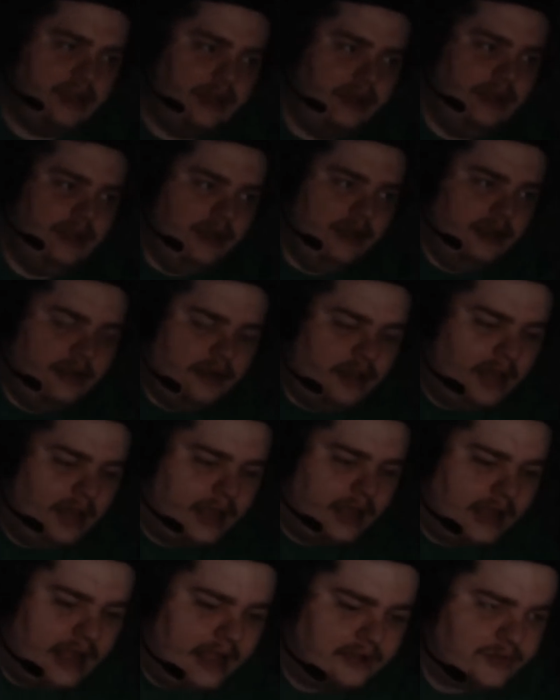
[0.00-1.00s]
like,
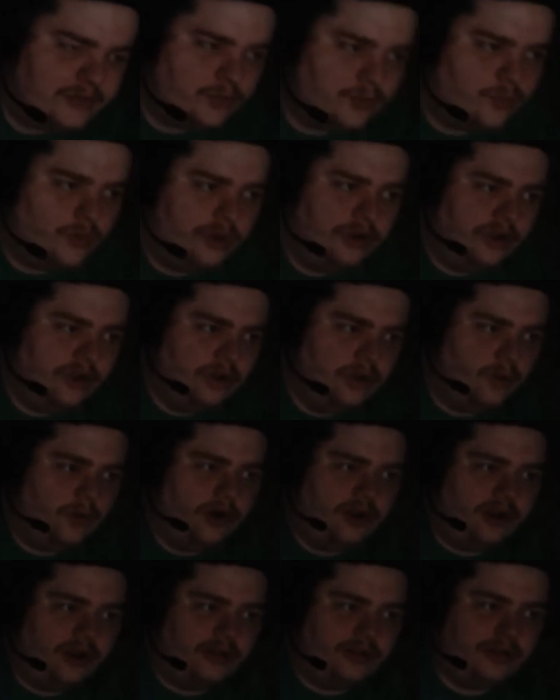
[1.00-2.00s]
that guy has really good
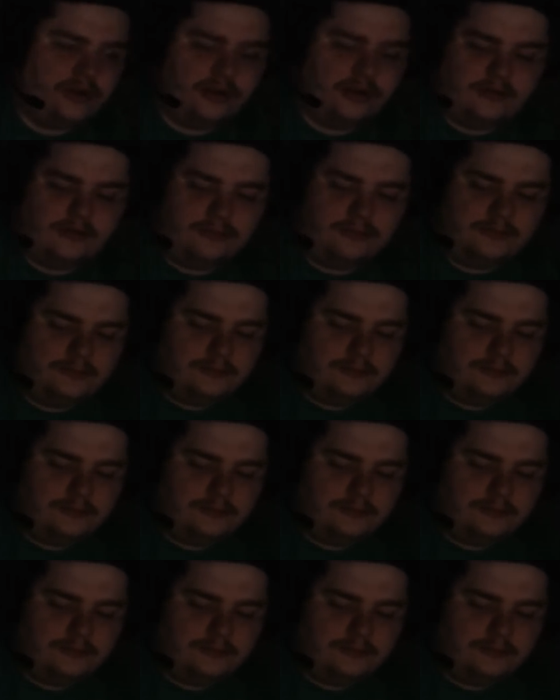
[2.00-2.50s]
work ethic.